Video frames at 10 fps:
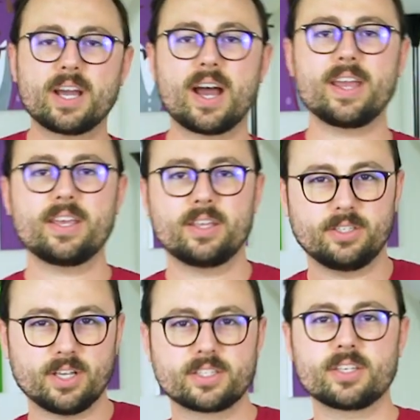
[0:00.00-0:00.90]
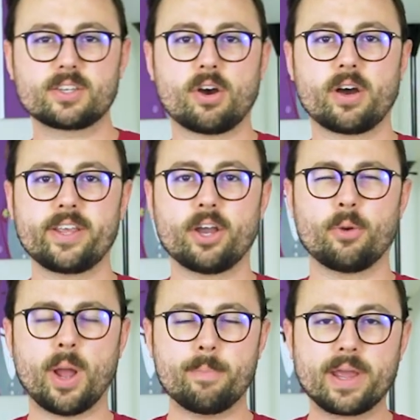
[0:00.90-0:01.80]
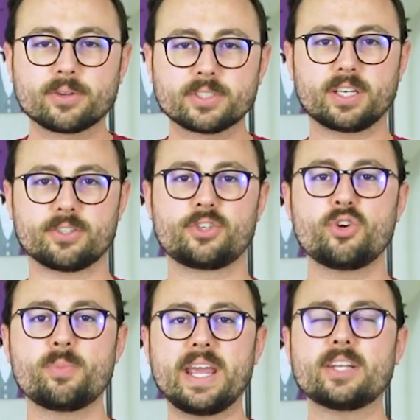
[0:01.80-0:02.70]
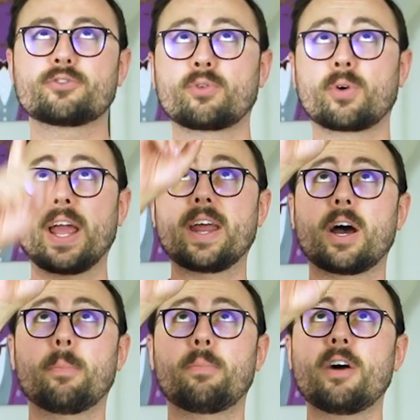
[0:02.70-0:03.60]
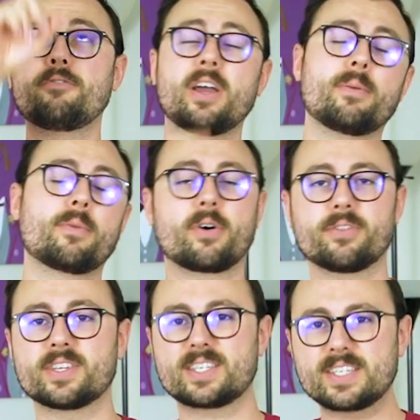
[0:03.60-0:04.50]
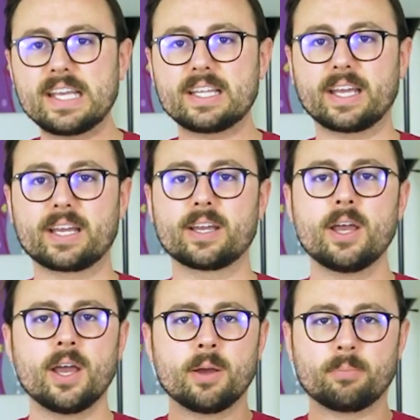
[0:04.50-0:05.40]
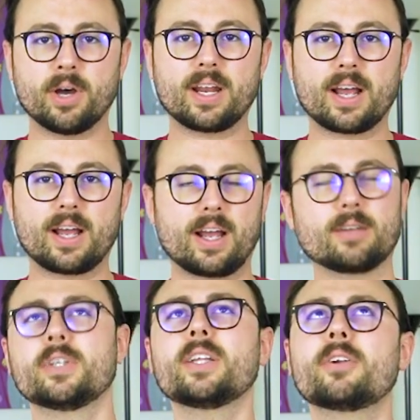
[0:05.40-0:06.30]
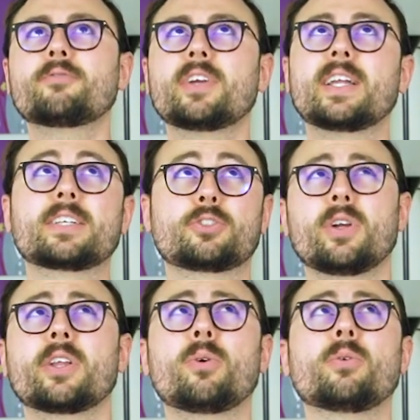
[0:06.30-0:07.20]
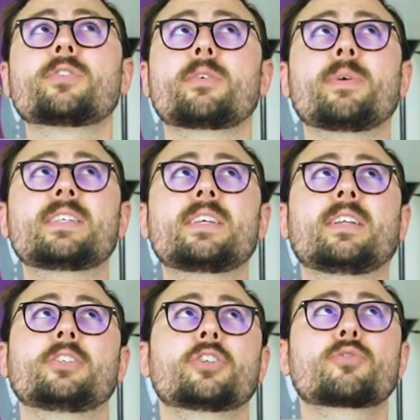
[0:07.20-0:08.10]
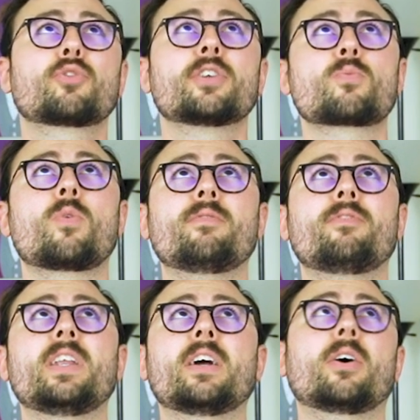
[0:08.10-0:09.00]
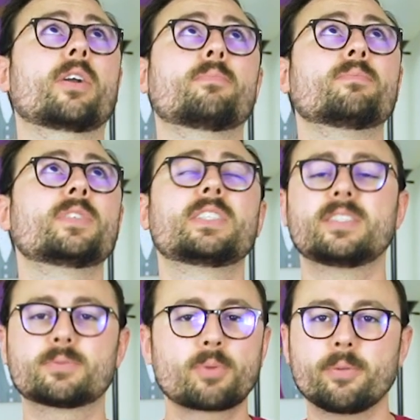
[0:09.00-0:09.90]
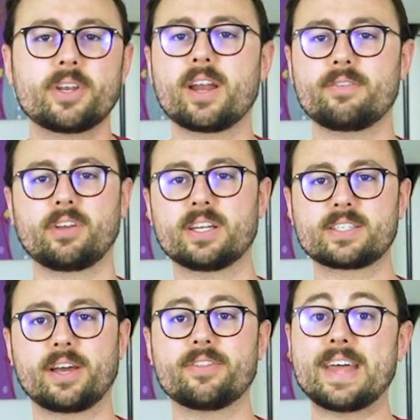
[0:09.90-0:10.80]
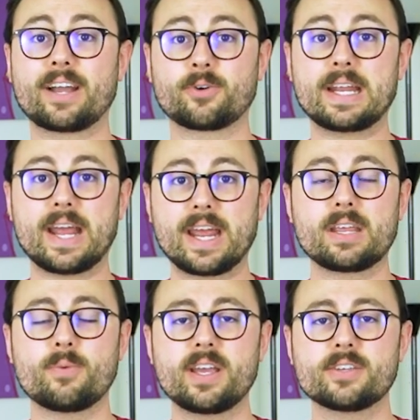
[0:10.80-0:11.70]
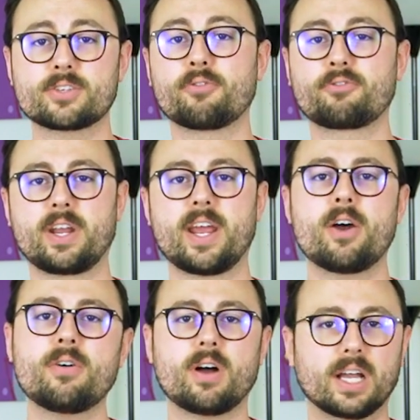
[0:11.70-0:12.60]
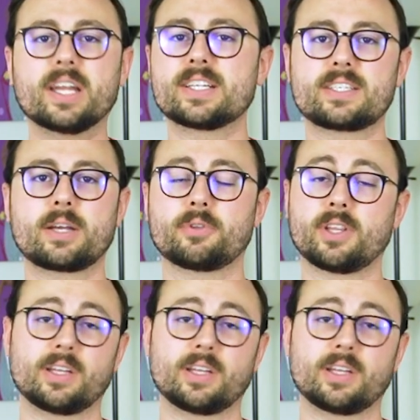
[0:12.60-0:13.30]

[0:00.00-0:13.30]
Guy does his audio by mounting a Zoom H4n above him on the ceiling, but I really don't feel like drilling holes into my ceiling just for this one video, and it's probably not even gonna sound that great anyway, so for now, I'm gonna stick with the